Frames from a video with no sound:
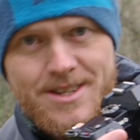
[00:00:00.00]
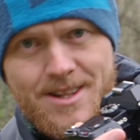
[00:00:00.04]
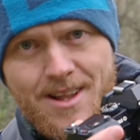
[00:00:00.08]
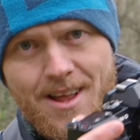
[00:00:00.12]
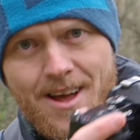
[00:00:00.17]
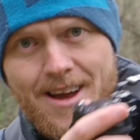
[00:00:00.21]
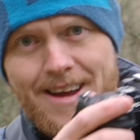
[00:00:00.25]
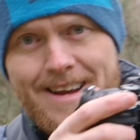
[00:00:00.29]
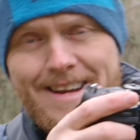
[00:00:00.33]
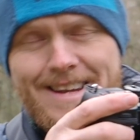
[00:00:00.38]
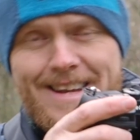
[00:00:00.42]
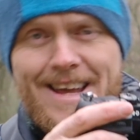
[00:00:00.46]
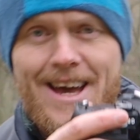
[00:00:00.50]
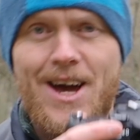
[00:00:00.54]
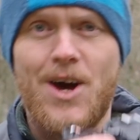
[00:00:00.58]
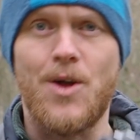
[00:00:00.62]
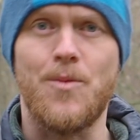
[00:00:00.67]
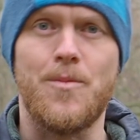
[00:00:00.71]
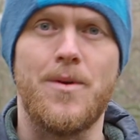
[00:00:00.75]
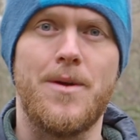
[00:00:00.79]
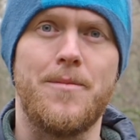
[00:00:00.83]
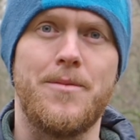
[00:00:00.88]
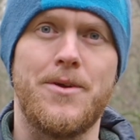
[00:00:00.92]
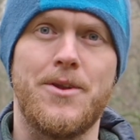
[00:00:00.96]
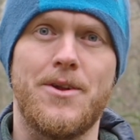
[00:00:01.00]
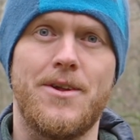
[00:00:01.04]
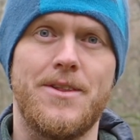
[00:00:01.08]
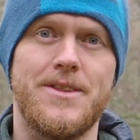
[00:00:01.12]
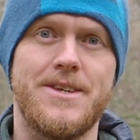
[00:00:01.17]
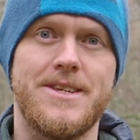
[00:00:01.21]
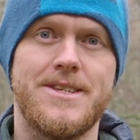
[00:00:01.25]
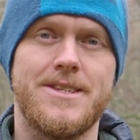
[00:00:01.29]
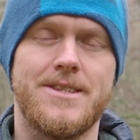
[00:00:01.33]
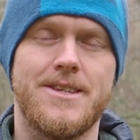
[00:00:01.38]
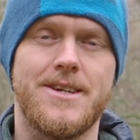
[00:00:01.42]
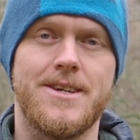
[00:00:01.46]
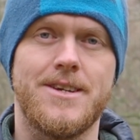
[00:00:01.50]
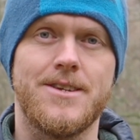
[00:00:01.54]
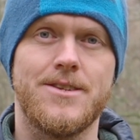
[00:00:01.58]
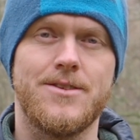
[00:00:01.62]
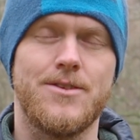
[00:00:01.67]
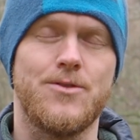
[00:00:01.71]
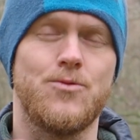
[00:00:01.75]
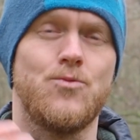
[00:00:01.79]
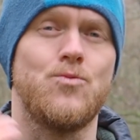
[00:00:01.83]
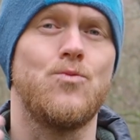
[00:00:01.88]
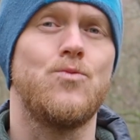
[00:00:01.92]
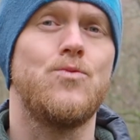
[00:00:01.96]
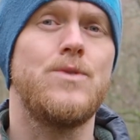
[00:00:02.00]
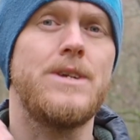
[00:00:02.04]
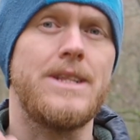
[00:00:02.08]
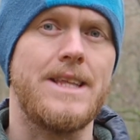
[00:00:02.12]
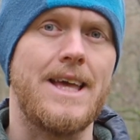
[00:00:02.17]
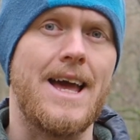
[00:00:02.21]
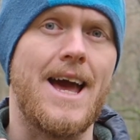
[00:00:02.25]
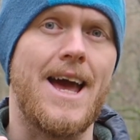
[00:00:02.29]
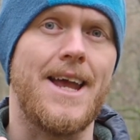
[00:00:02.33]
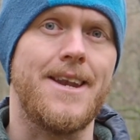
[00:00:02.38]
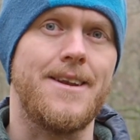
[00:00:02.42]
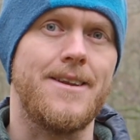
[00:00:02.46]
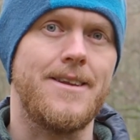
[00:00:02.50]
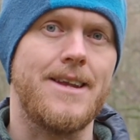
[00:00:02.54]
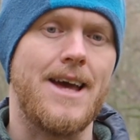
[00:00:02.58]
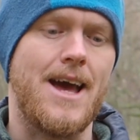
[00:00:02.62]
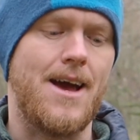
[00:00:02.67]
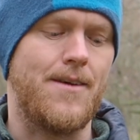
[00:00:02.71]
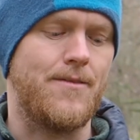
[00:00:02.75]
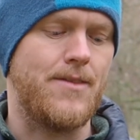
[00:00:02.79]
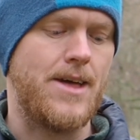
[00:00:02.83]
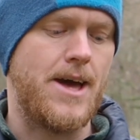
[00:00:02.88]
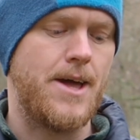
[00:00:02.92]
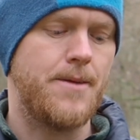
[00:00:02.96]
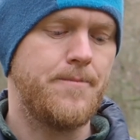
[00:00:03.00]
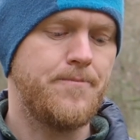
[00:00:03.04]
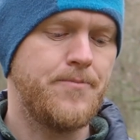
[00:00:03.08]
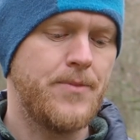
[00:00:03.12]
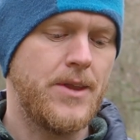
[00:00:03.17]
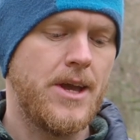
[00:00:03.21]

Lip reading: lying down maybe, and all these things. It's really handy to have that.